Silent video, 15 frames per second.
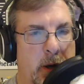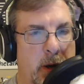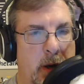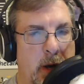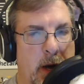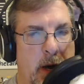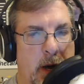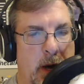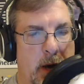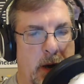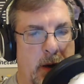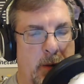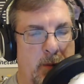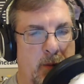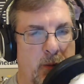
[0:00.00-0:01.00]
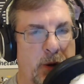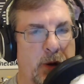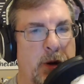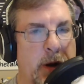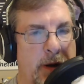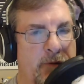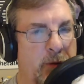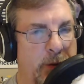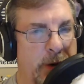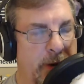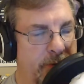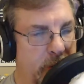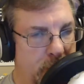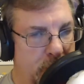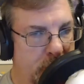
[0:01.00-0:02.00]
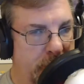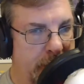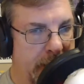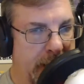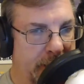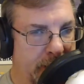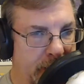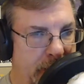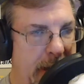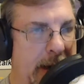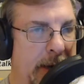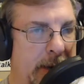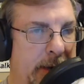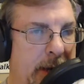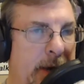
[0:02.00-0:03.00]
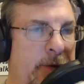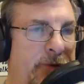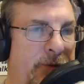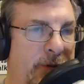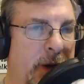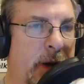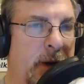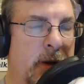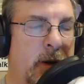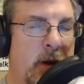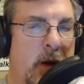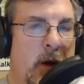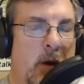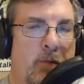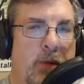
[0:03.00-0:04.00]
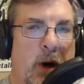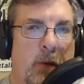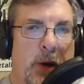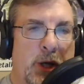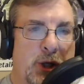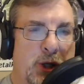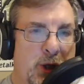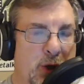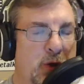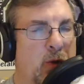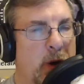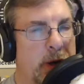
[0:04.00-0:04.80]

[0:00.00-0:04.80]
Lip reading: never look at that kind of thing, but we do want